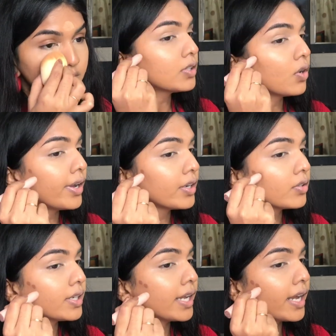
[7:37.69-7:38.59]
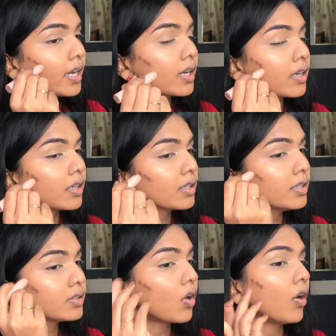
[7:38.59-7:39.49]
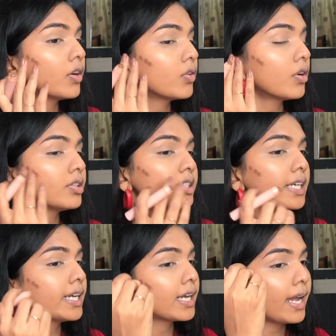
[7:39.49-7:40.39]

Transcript: Just going to take this contour stick